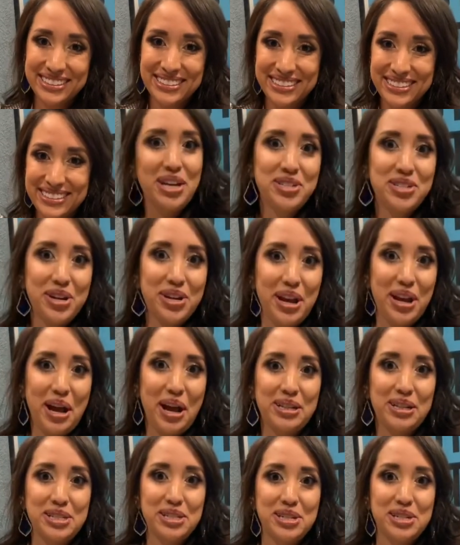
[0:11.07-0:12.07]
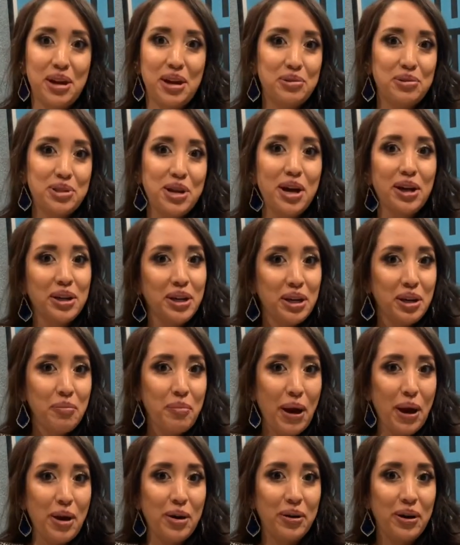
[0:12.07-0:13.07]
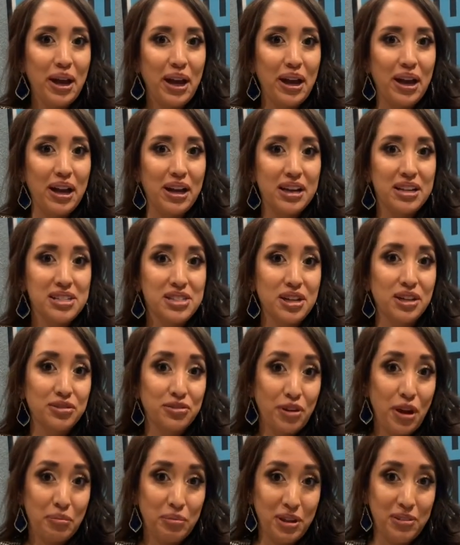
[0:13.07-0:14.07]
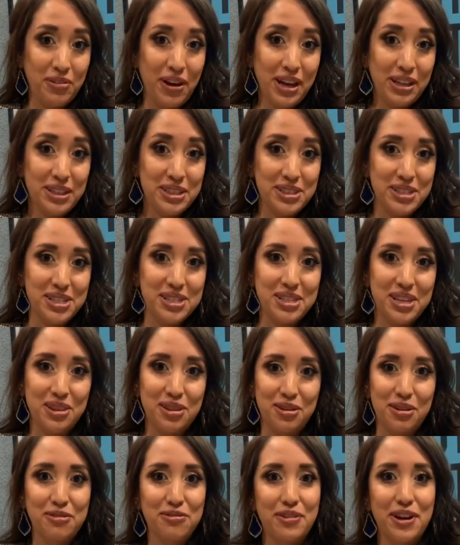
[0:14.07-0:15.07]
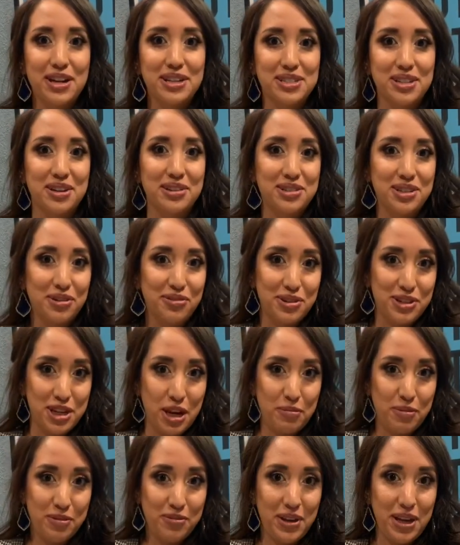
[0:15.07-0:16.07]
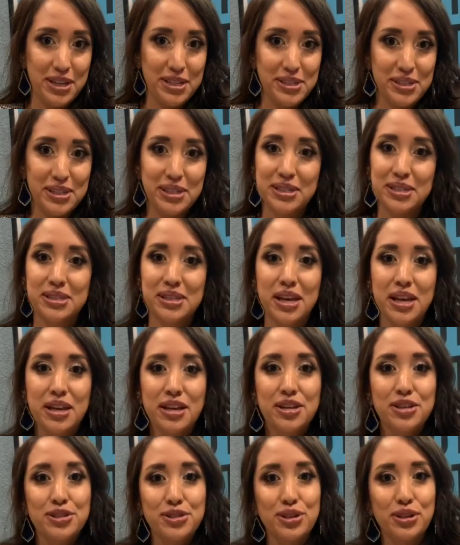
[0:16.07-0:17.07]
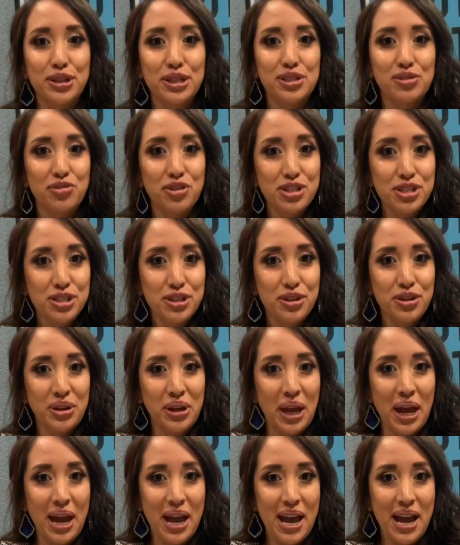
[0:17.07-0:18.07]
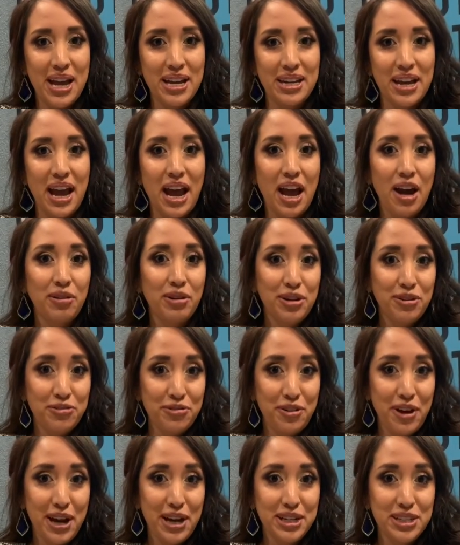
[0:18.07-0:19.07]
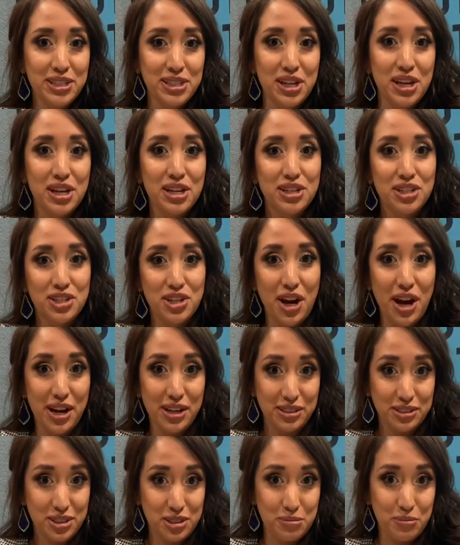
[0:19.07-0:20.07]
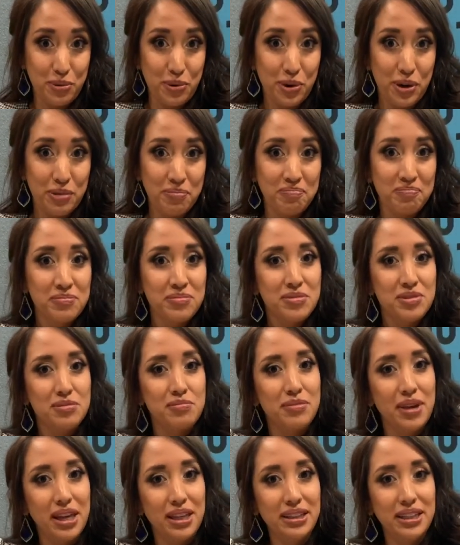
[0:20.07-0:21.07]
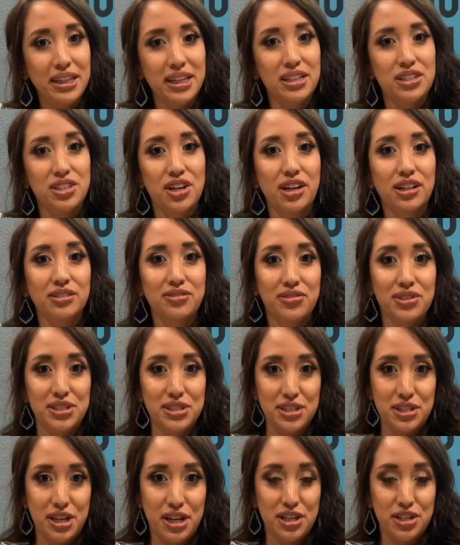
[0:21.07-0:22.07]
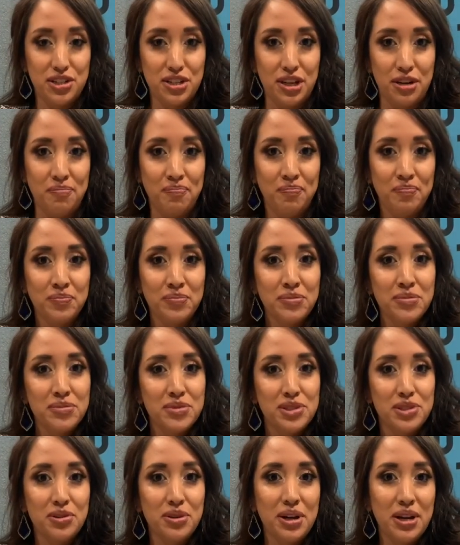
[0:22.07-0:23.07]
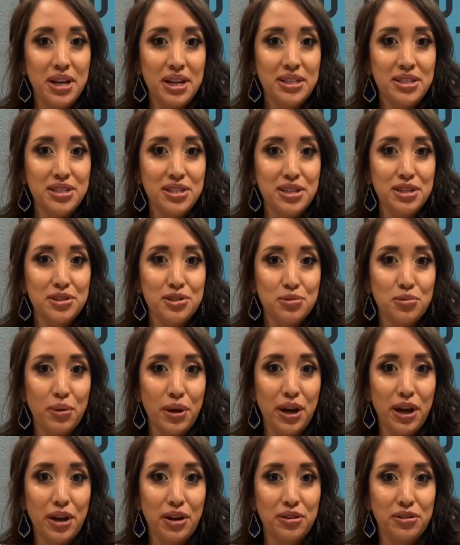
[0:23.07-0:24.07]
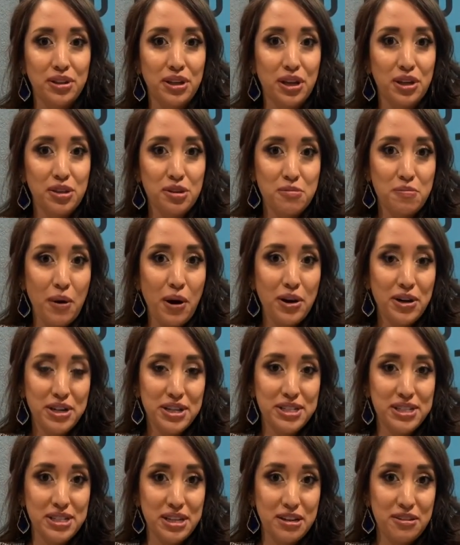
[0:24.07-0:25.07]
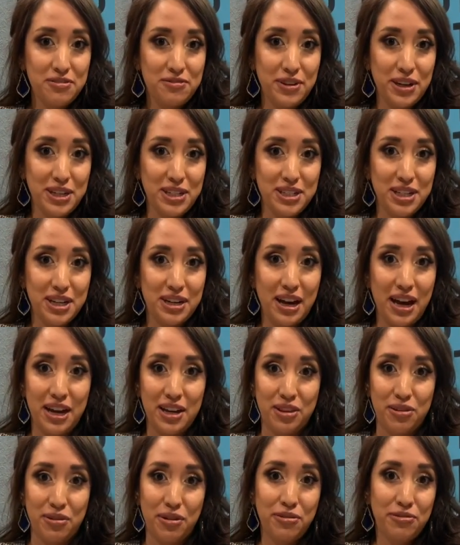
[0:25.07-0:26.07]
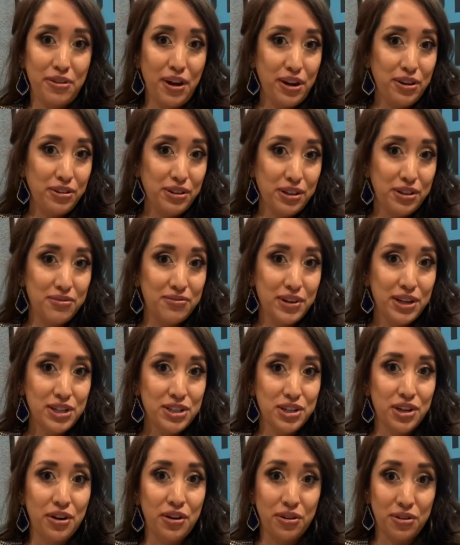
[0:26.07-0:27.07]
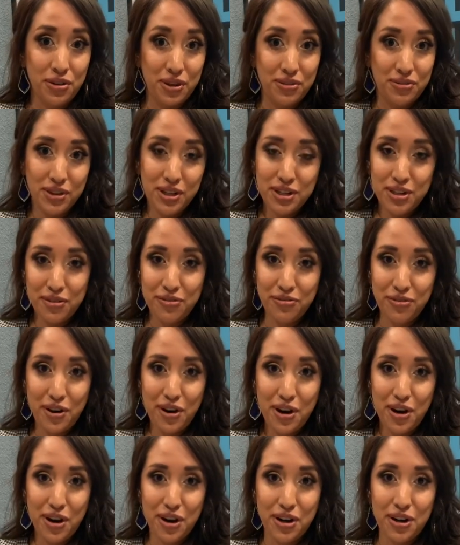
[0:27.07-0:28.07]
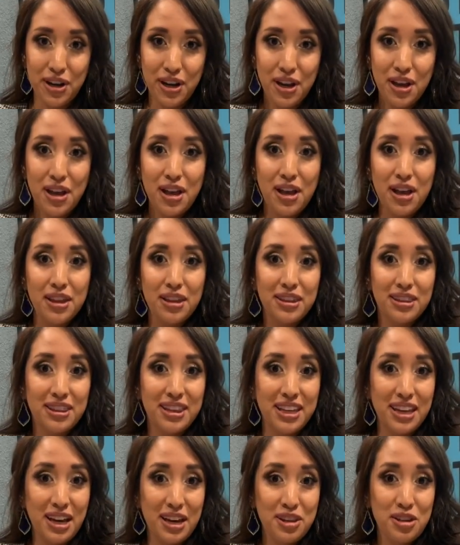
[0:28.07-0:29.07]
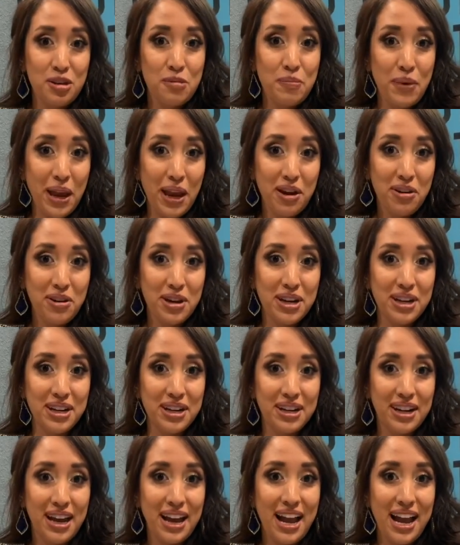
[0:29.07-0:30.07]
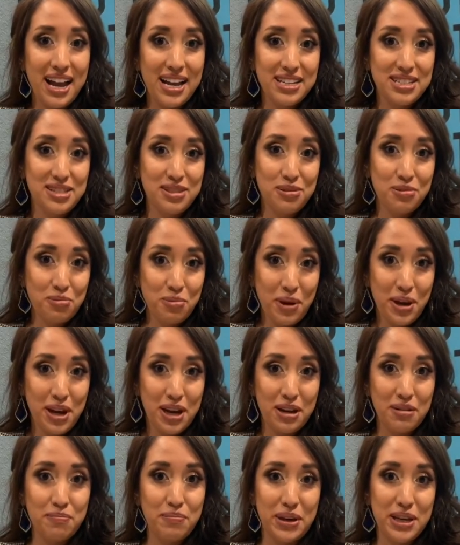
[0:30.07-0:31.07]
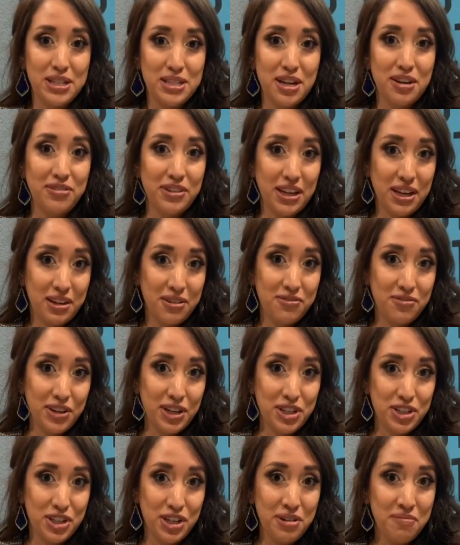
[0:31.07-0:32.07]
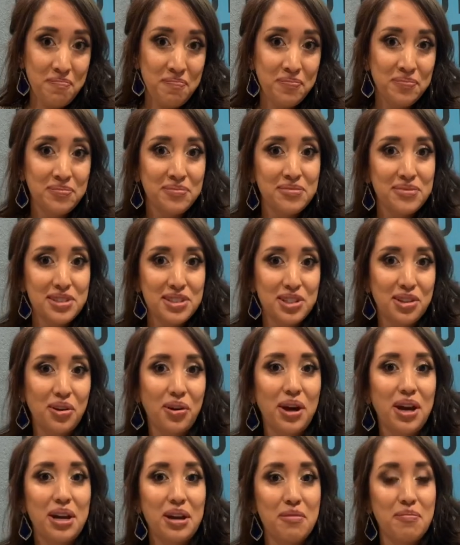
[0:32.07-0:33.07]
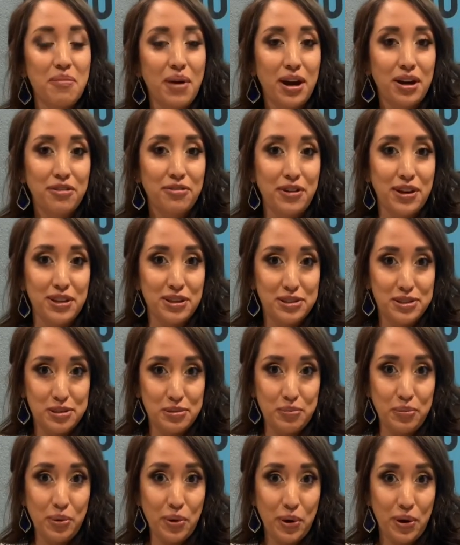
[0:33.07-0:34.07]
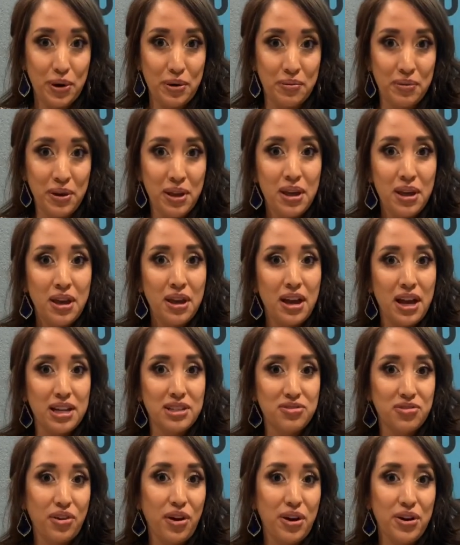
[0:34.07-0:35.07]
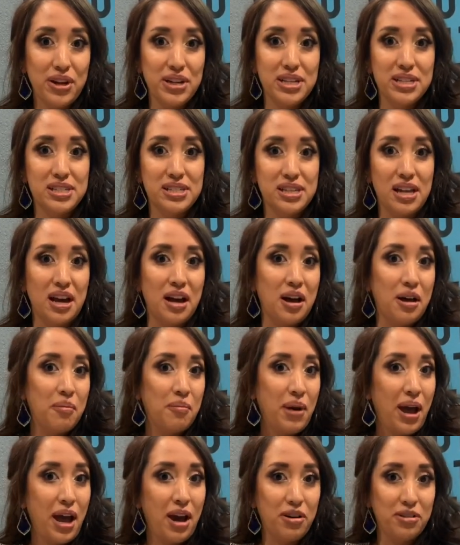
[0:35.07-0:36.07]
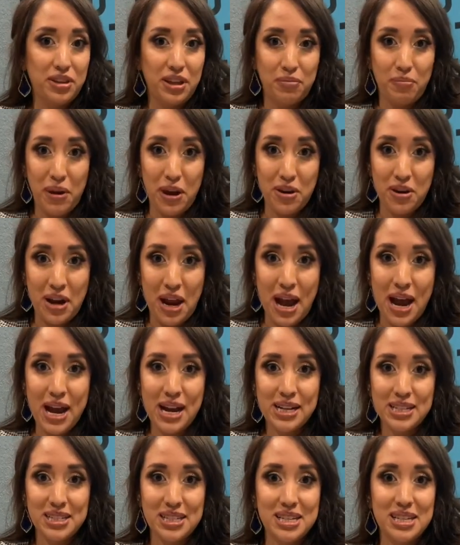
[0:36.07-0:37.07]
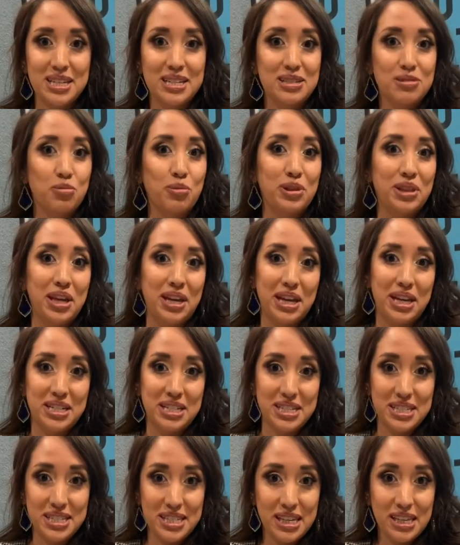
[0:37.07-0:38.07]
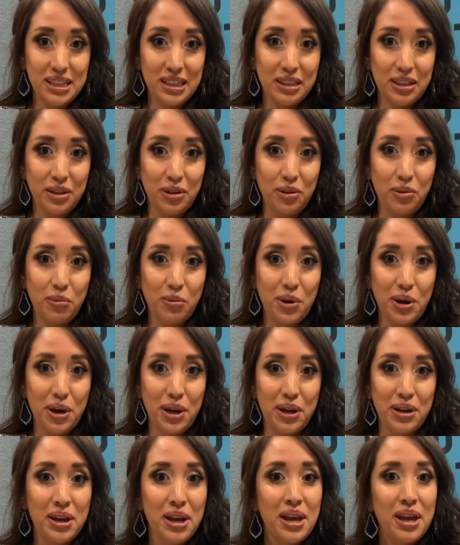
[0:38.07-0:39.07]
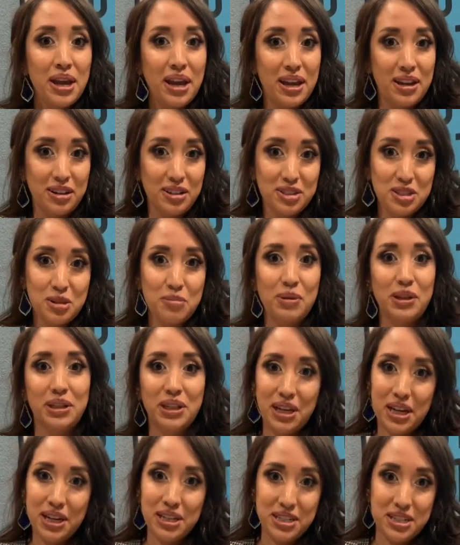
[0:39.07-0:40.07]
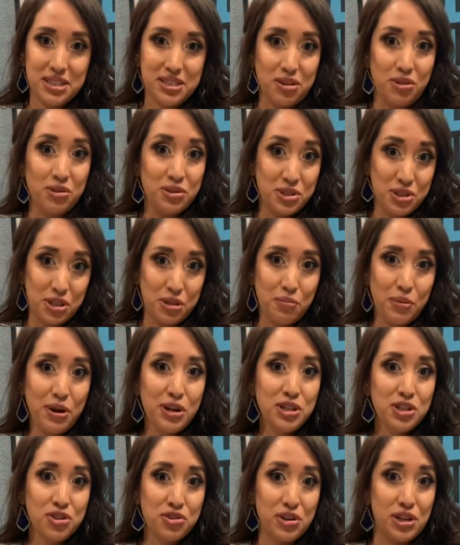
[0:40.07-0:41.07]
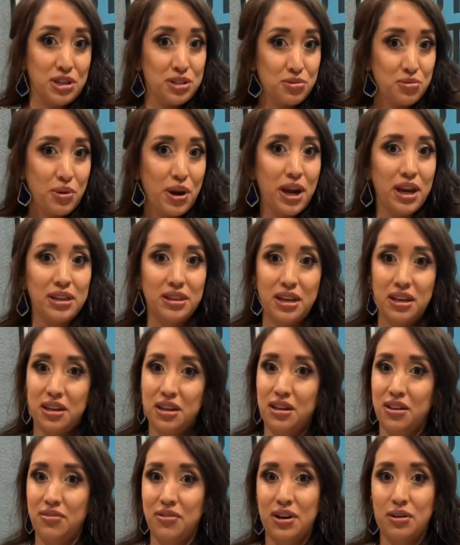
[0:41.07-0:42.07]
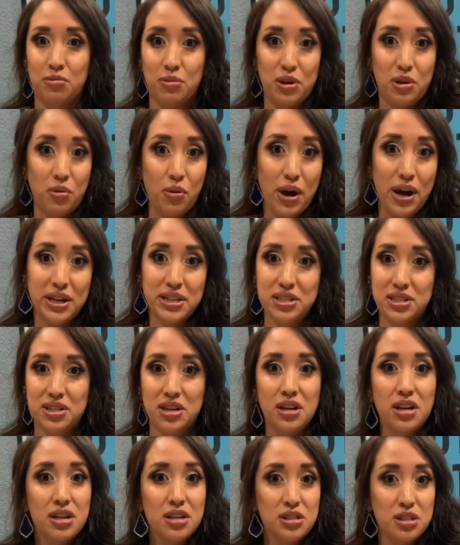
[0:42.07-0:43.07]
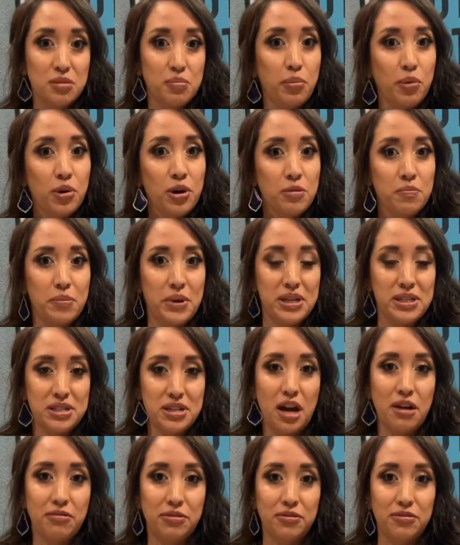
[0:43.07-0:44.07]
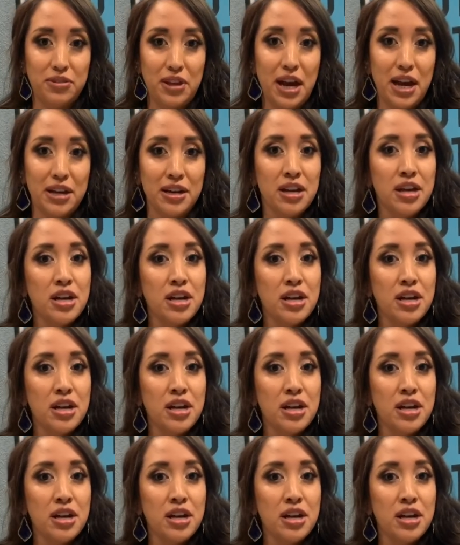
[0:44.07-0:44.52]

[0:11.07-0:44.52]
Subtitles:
Yesterday, Alex and I were talking about assault family violences and their effects on different type of cases. So let's first look at how it affects child support, mainly child visitation. So in an instance where the other party is convicted, either a final conviction or even a deferred, the other parent has the right, based off of that conviction, to go ahead and modify the support. As far as how they parent access, when they get to see the little one, and ultimately it does go into the purse strings, right? They can even request support based off of that.